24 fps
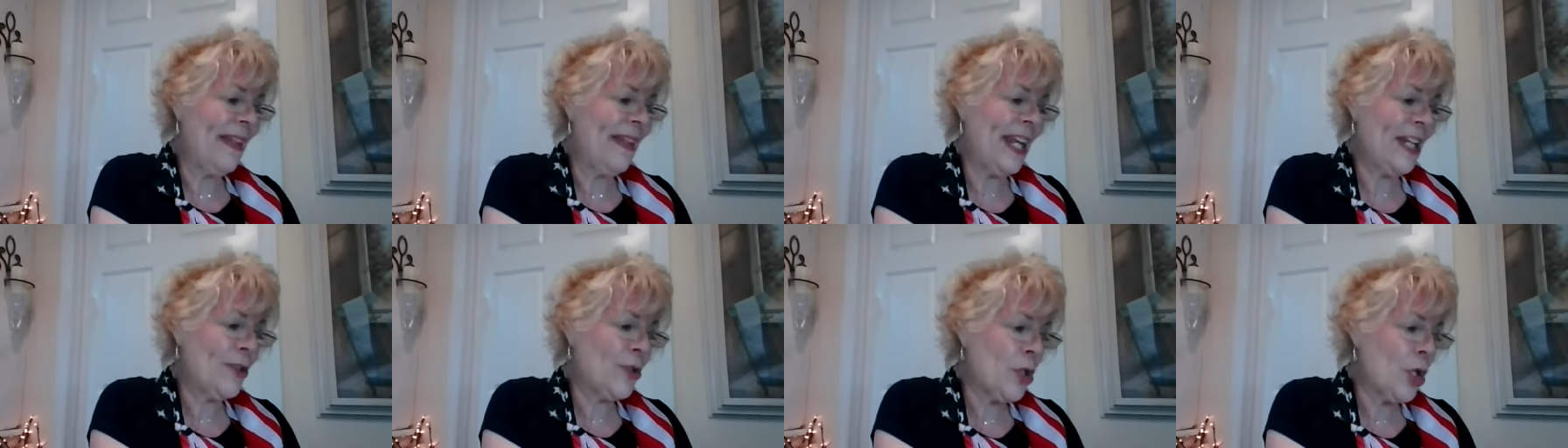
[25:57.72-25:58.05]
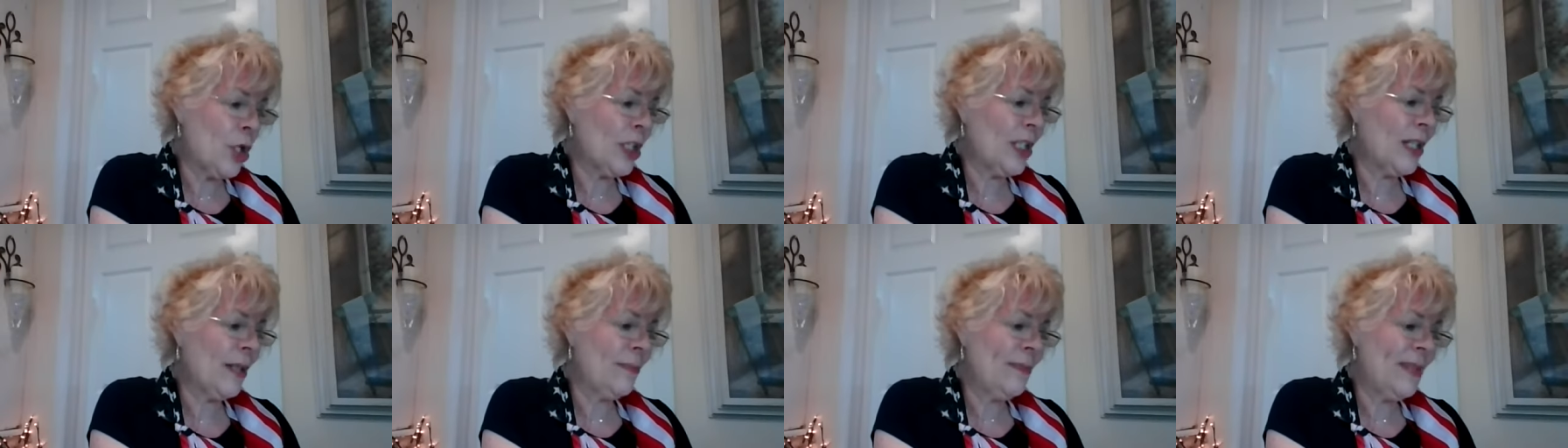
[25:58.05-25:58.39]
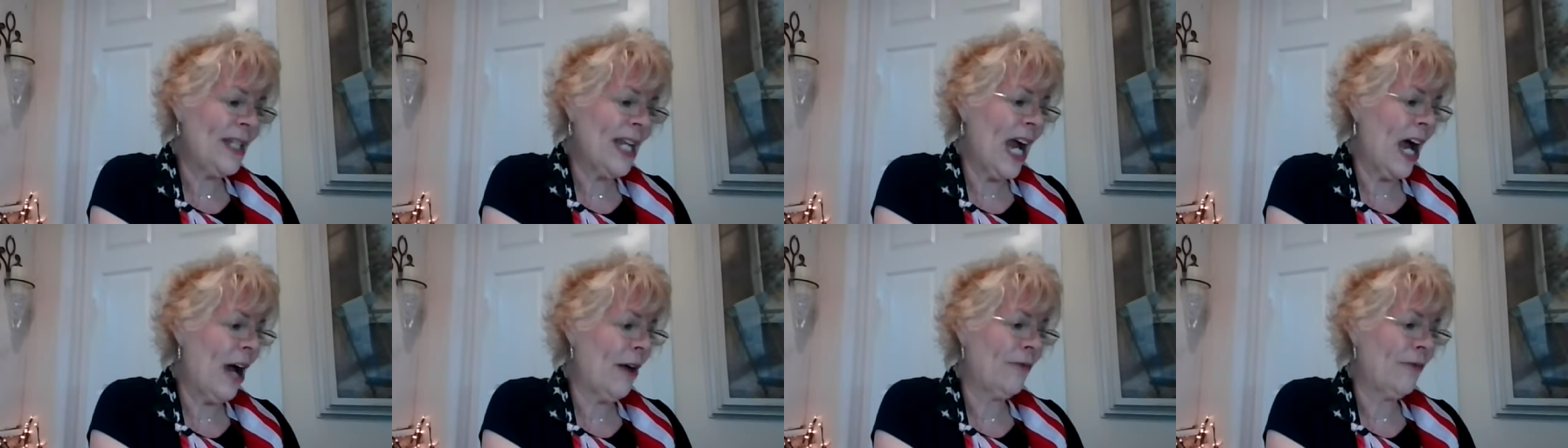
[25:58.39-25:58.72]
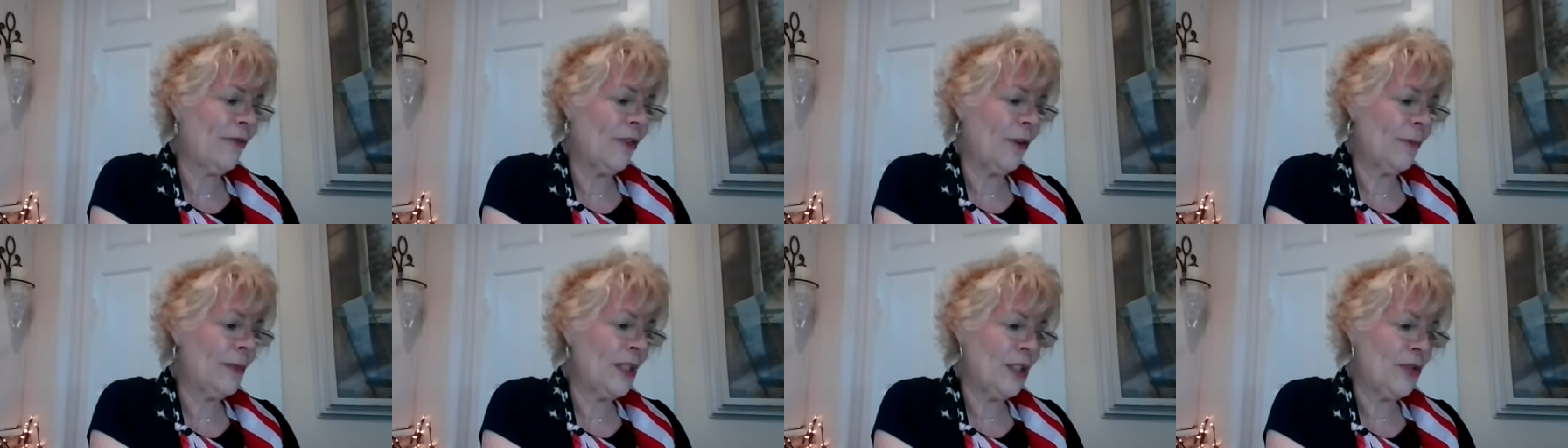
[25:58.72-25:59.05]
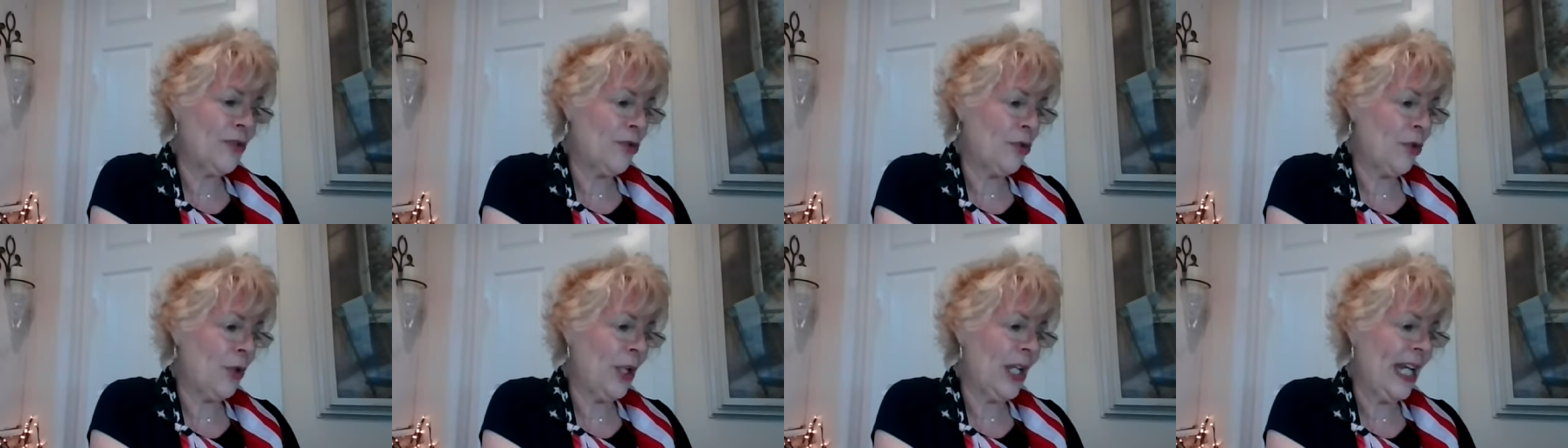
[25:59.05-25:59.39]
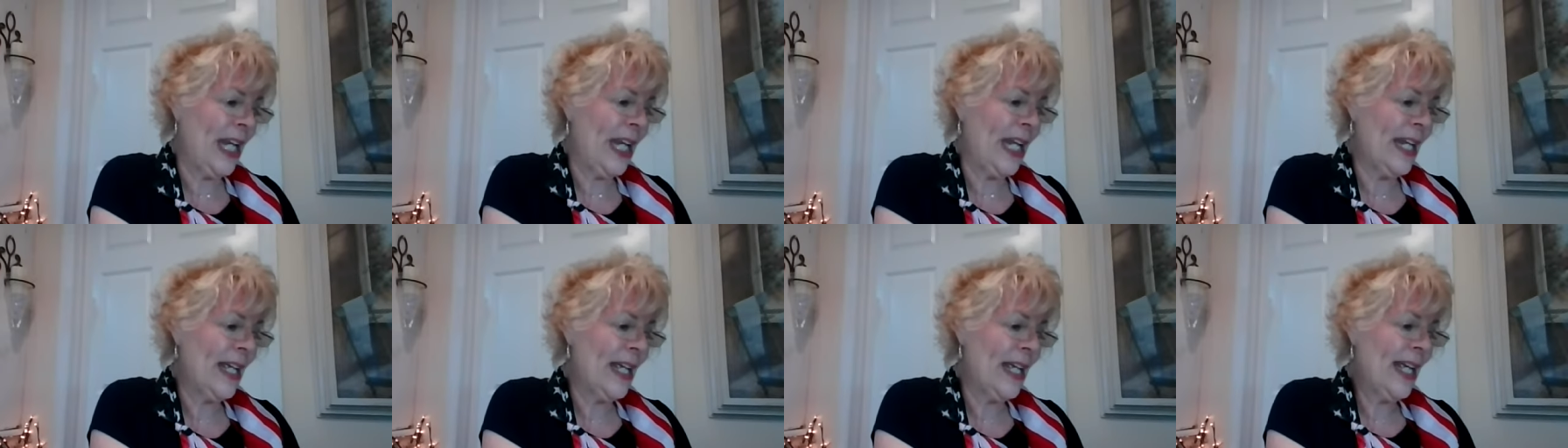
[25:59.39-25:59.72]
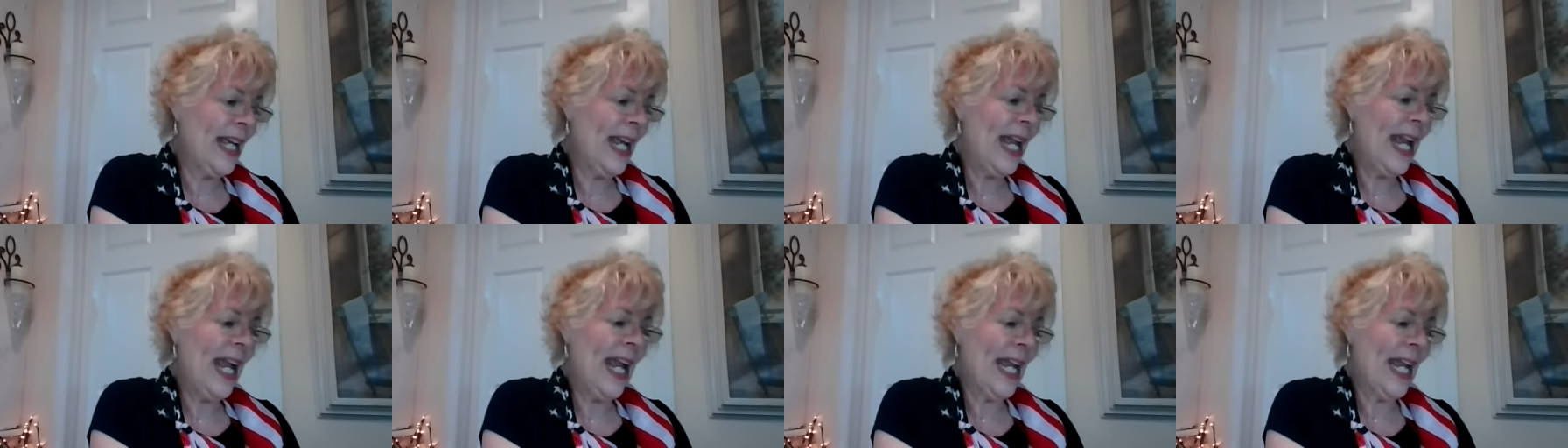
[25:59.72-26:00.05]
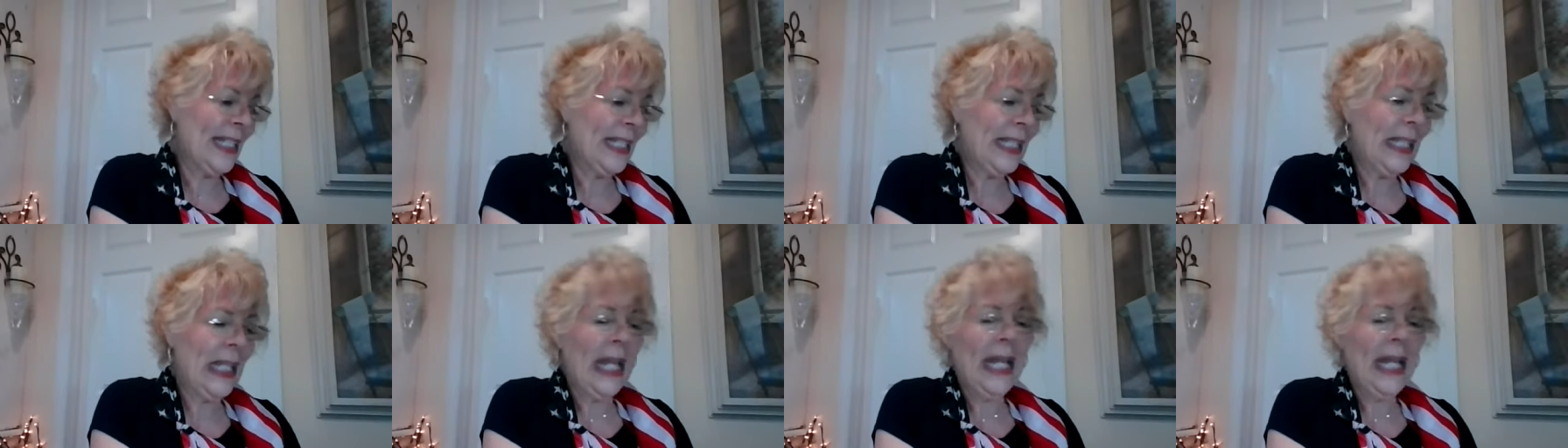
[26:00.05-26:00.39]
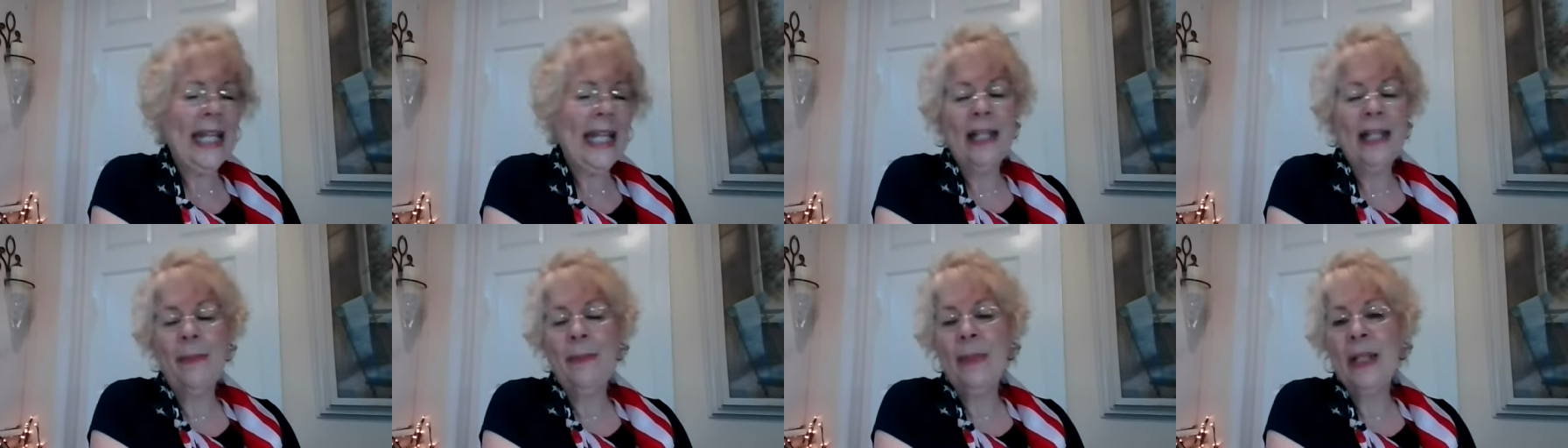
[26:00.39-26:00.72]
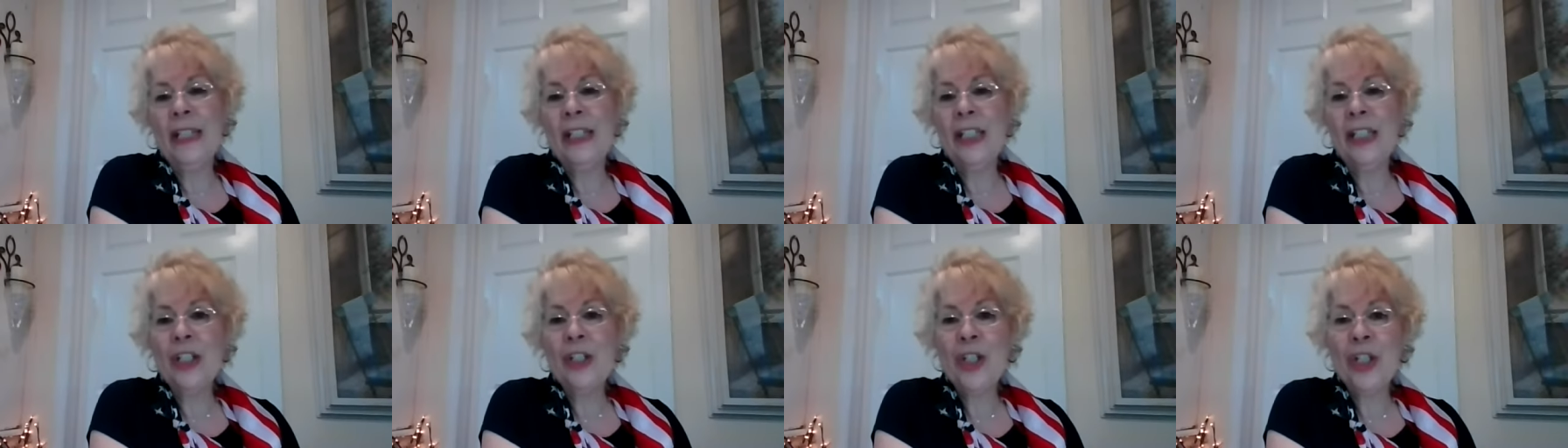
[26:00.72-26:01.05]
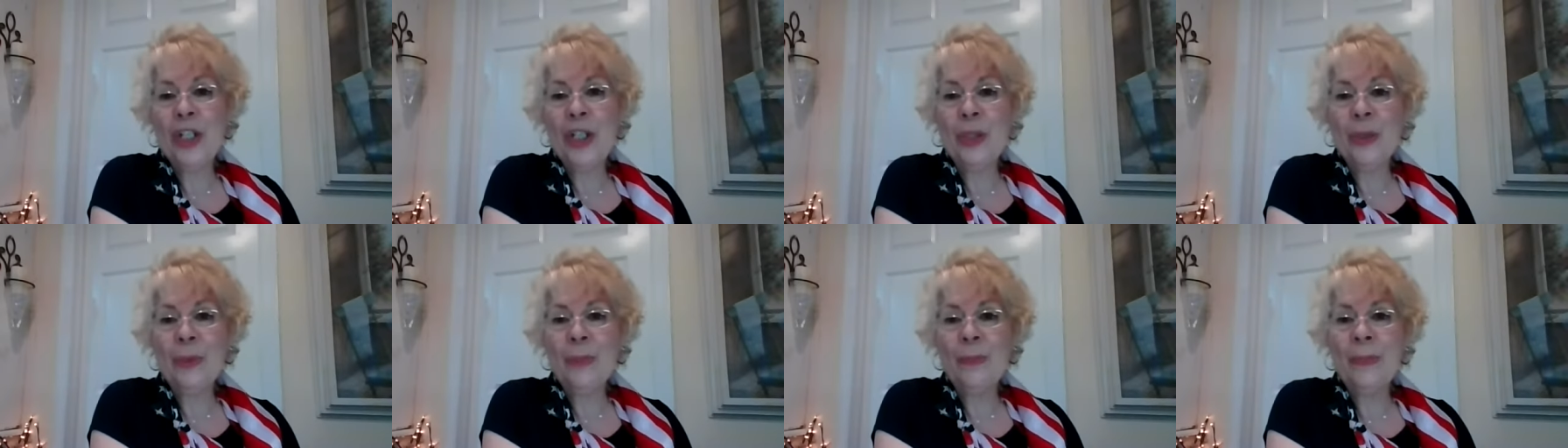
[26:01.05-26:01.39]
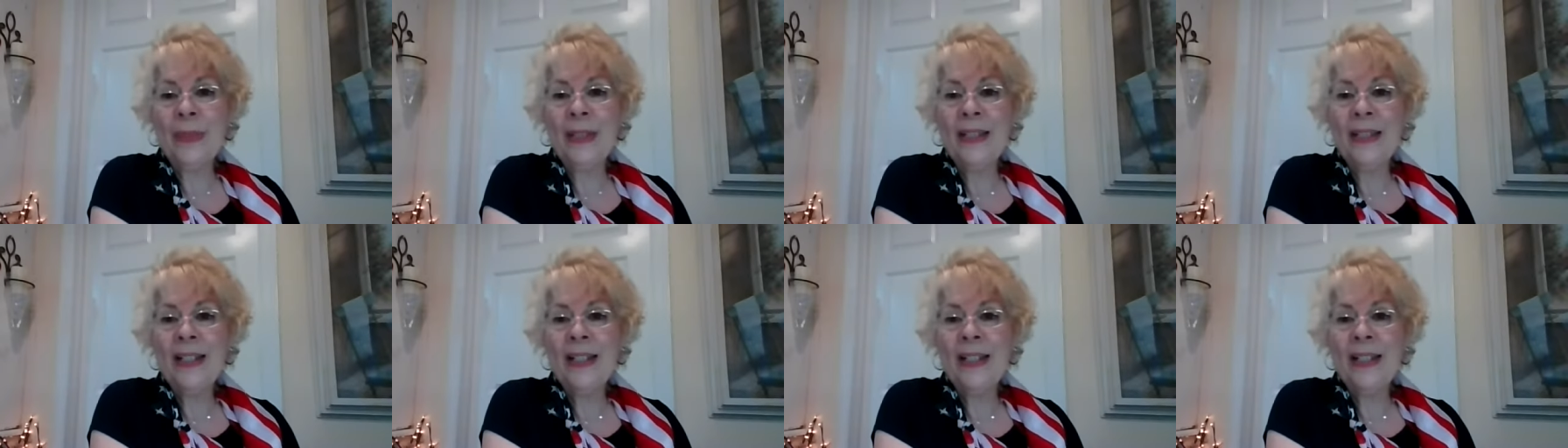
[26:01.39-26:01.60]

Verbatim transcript: they took him down from the tree and laid him in the tomb.